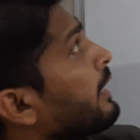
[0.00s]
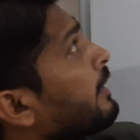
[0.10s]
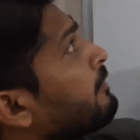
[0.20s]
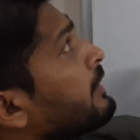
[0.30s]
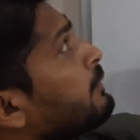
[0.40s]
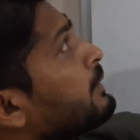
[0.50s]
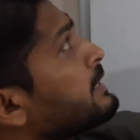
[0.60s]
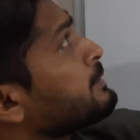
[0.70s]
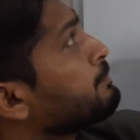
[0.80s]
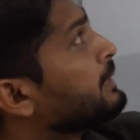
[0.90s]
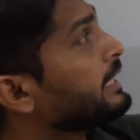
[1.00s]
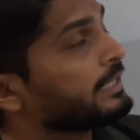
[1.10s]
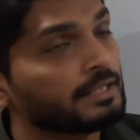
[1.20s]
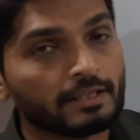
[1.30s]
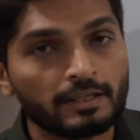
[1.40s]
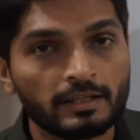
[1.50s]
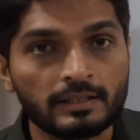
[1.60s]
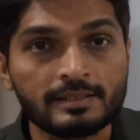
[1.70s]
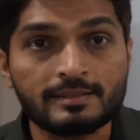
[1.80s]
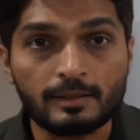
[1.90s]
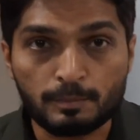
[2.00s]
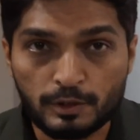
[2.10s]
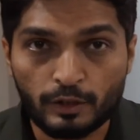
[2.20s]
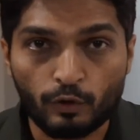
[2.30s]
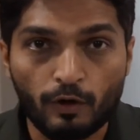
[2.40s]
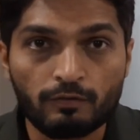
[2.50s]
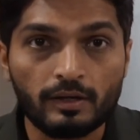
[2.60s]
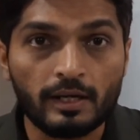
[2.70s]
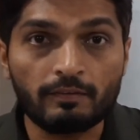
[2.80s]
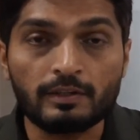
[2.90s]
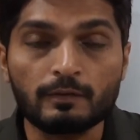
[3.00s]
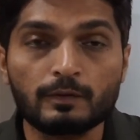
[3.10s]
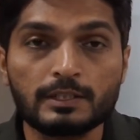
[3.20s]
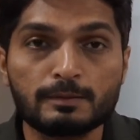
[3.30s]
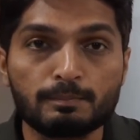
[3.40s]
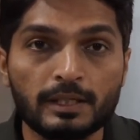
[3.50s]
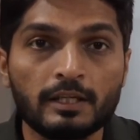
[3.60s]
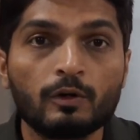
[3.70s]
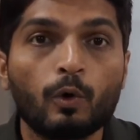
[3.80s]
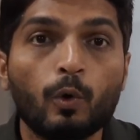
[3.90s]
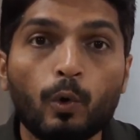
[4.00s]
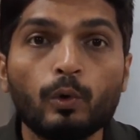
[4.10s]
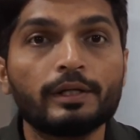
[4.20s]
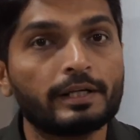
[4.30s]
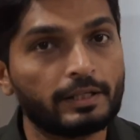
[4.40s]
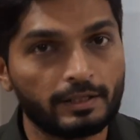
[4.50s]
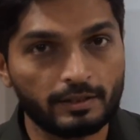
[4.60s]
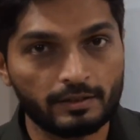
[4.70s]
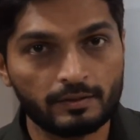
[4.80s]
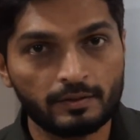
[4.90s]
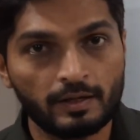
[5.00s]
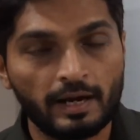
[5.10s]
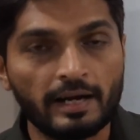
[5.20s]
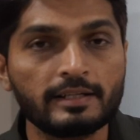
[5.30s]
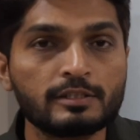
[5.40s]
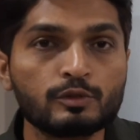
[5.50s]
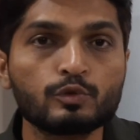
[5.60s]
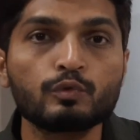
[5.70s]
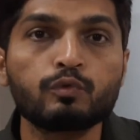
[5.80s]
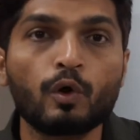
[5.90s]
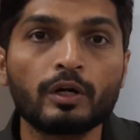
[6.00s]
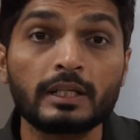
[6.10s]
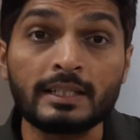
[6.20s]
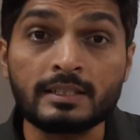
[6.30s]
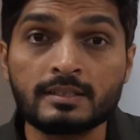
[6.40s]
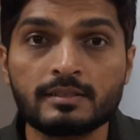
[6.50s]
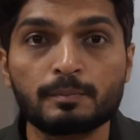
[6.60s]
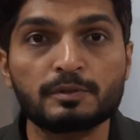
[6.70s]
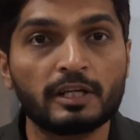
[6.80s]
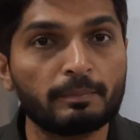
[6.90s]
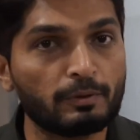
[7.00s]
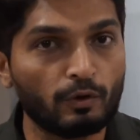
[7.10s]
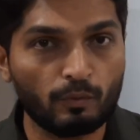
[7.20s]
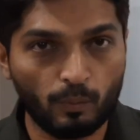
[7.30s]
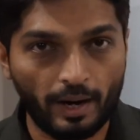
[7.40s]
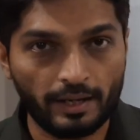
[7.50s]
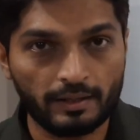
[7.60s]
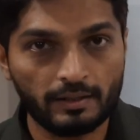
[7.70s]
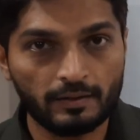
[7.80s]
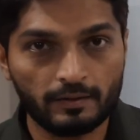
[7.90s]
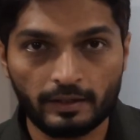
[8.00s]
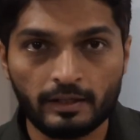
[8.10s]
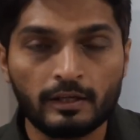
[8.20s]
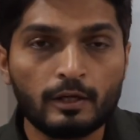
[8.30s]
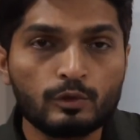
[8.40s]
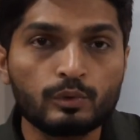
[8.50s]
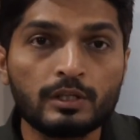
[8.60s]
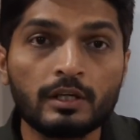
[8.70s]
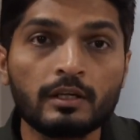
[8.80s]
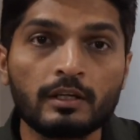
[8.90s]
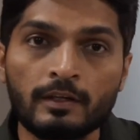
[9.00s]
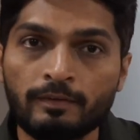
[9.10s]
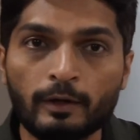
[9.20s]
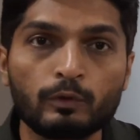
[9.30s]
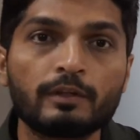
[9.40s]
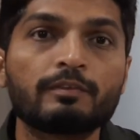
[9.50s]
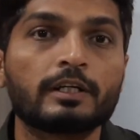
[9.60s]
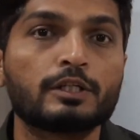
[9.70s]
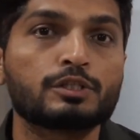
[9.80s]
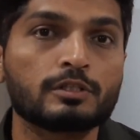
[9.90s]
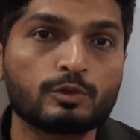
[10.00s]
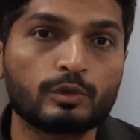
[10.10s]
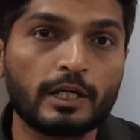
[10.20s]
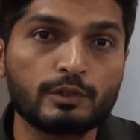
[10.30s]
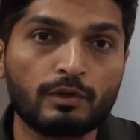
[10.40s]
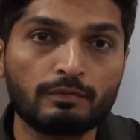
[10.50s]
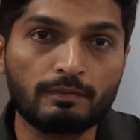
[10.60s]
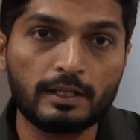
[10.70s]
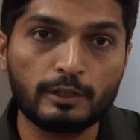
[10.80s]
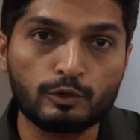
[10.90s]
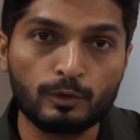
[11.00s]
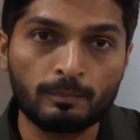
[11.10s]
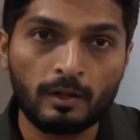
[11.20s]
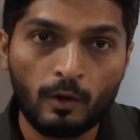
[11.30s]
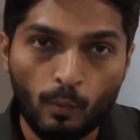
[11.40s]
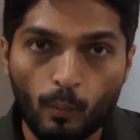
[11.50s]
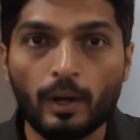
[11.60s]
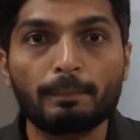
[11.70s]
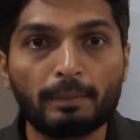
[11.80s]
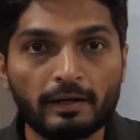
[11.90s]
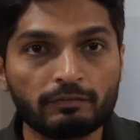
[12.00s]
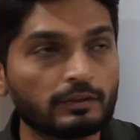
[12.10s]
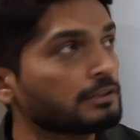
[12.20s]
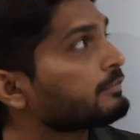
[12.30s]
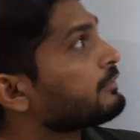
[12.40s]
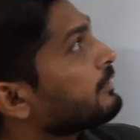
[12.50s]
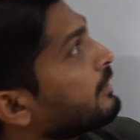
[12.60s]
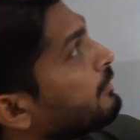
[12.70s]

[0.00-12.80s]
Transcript: f inverse b interior is subset of f inverse b whole interior and this is true for each subset b of y. Getting? So here if and only if condition so that's why we will assume one part first